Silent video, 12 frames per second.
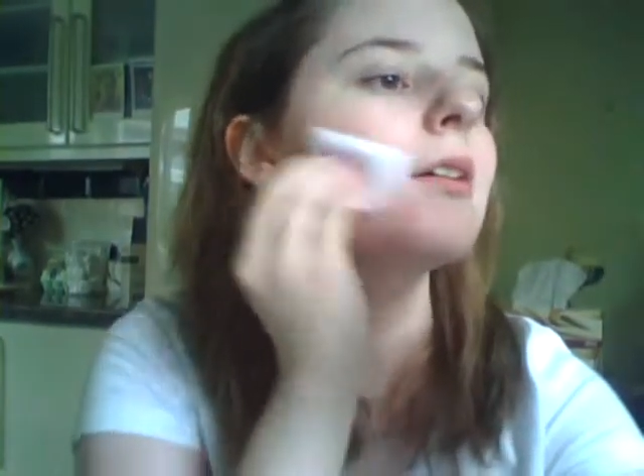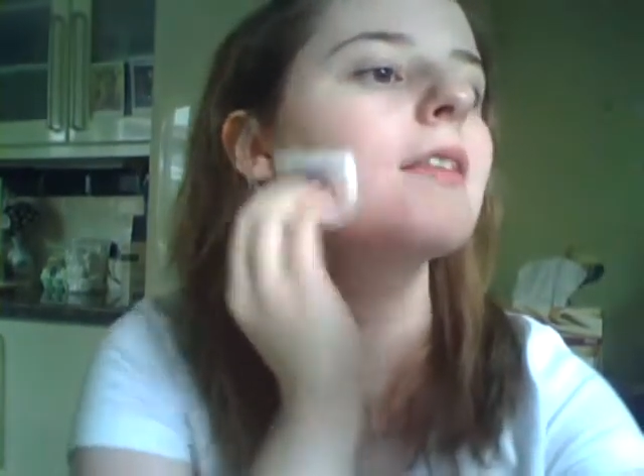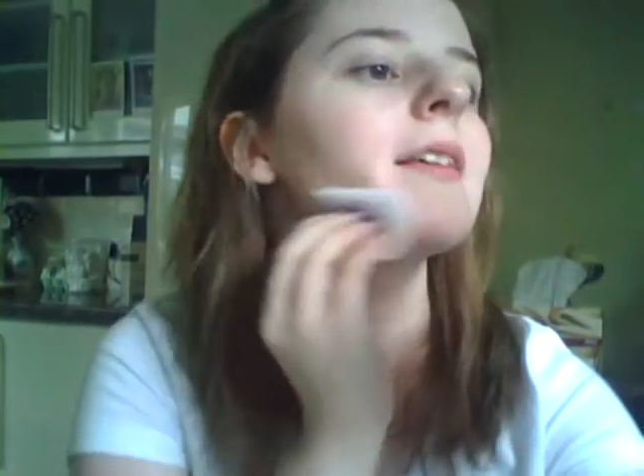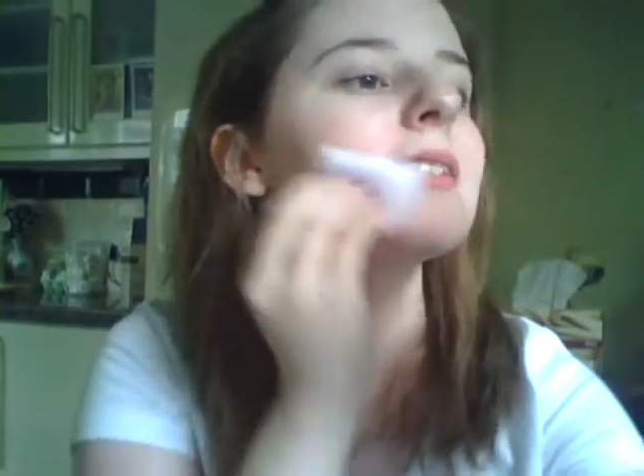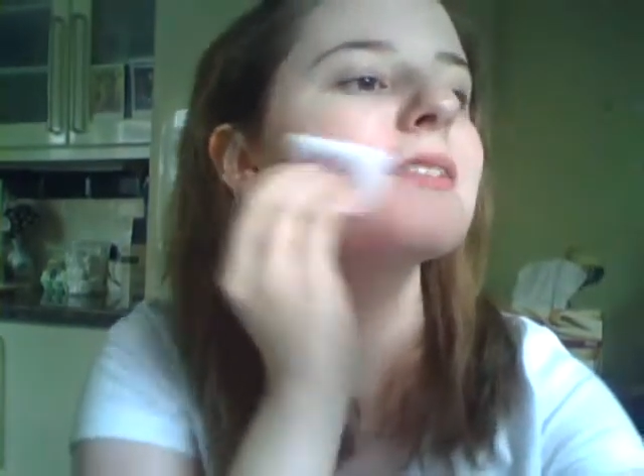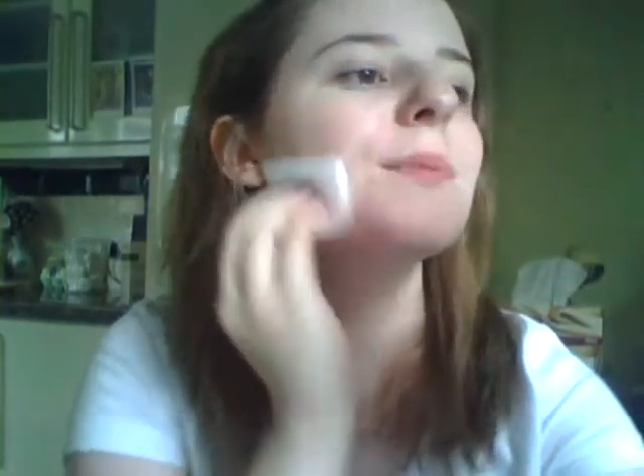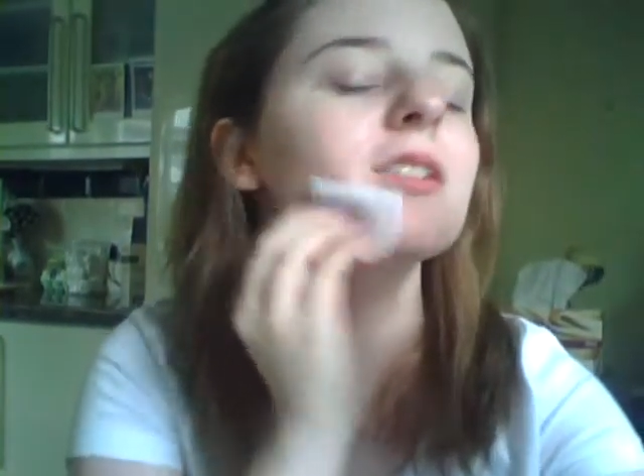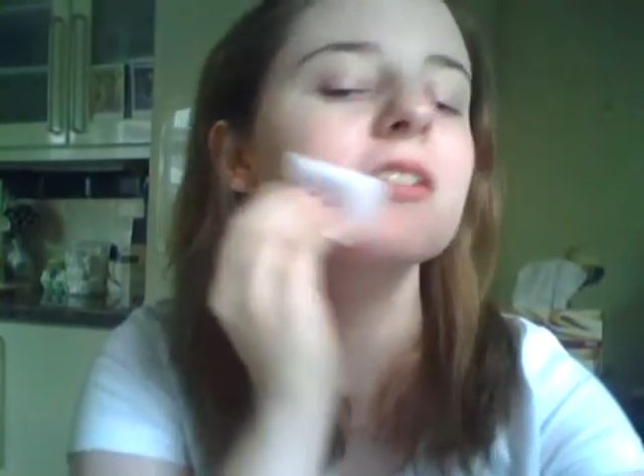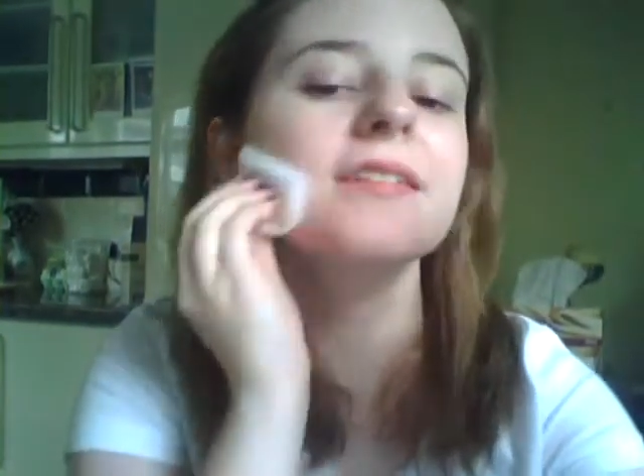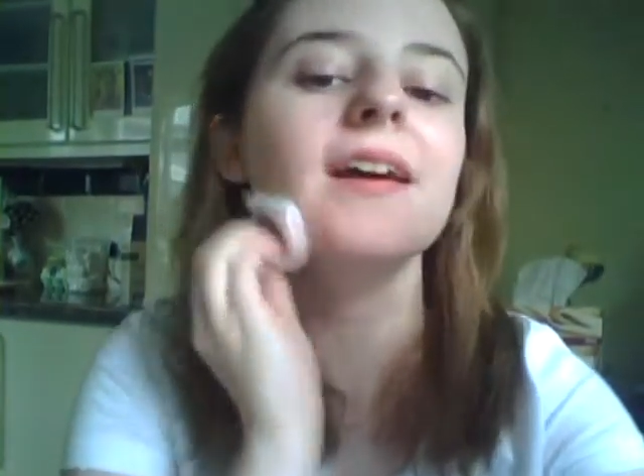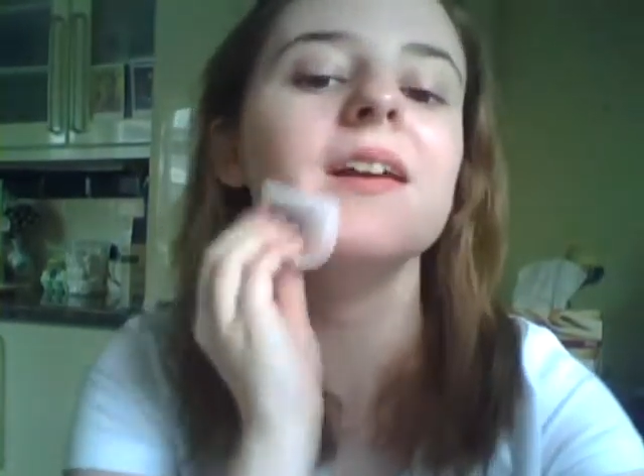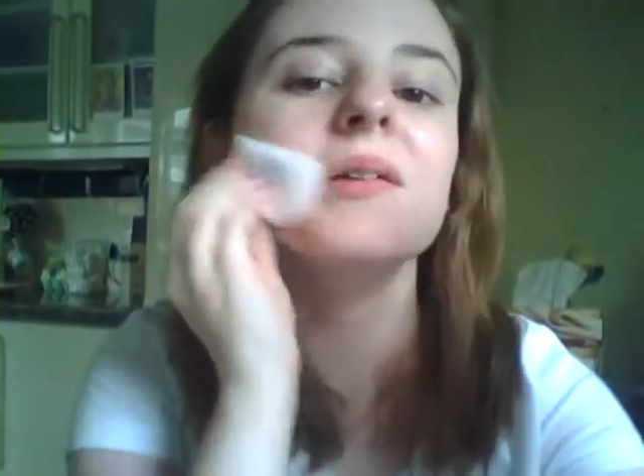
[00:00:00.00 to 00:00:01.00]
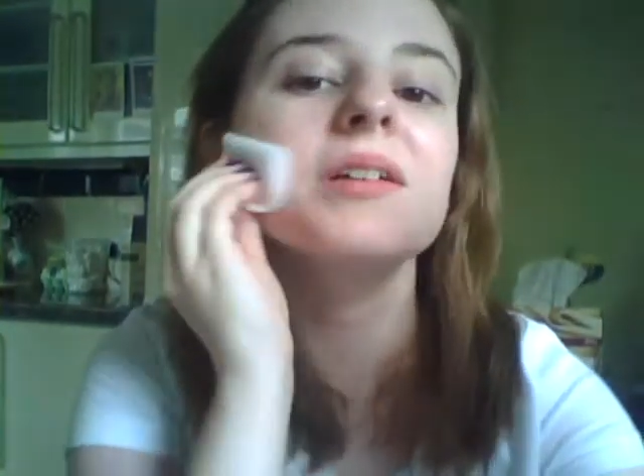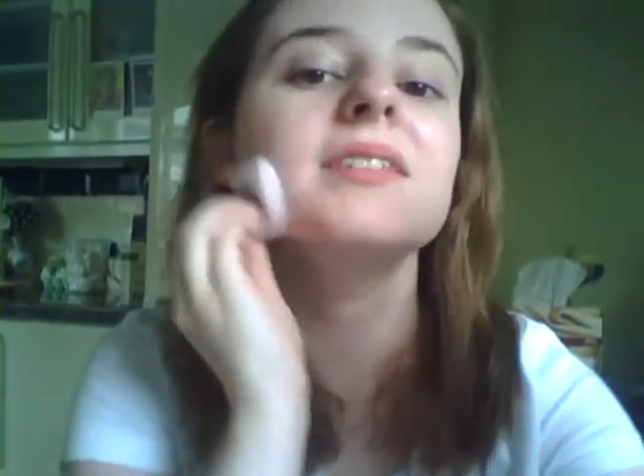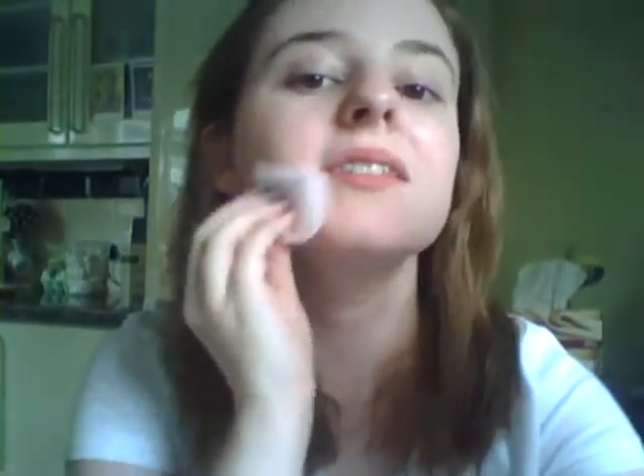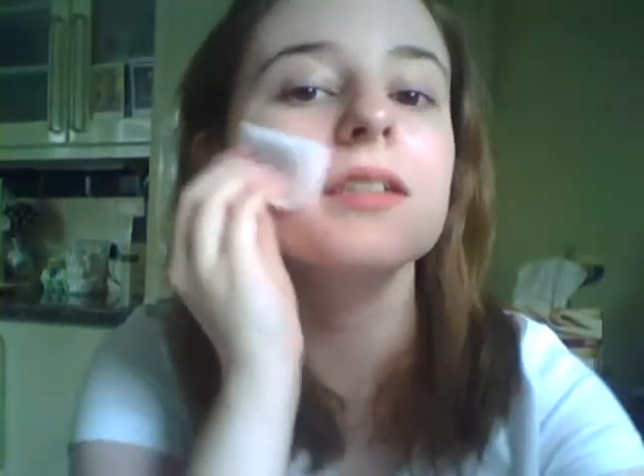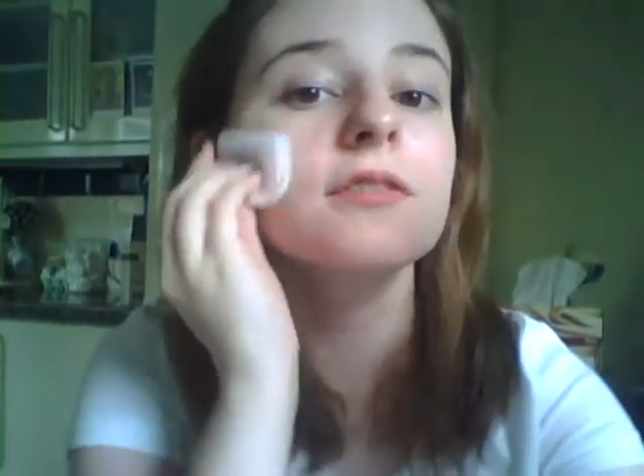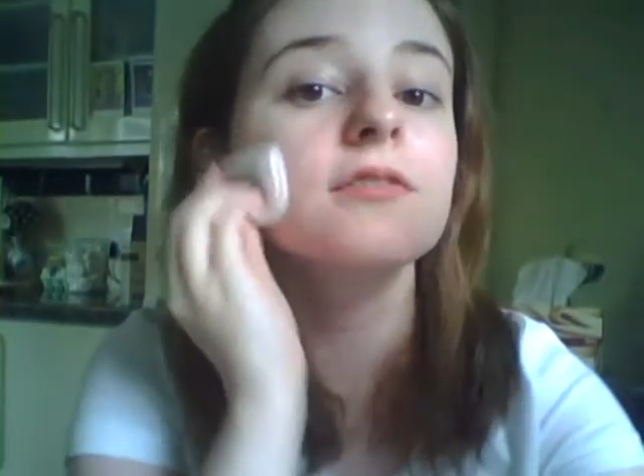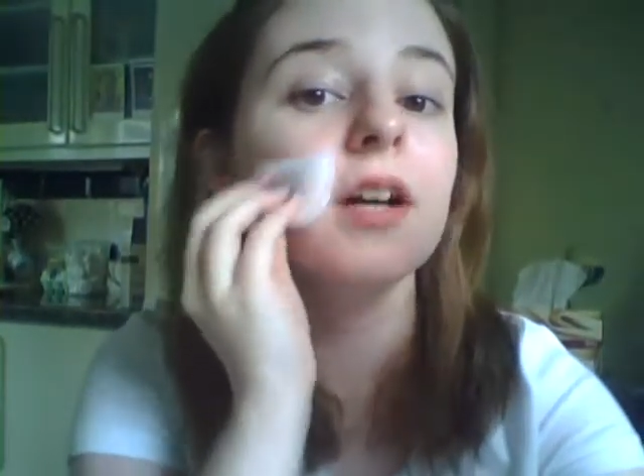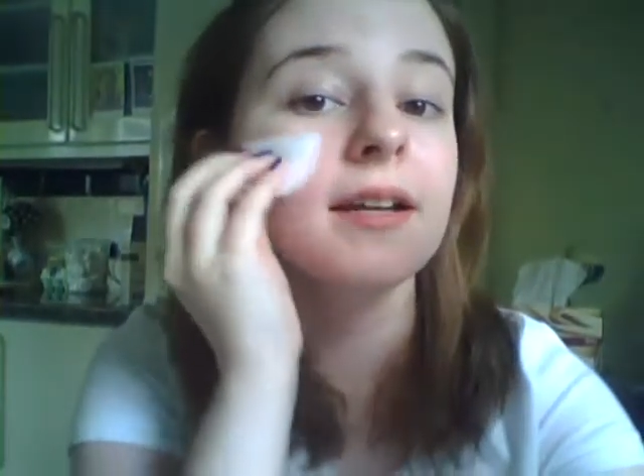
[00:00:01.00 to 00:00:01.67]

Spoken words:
Now this sponge kind of works as an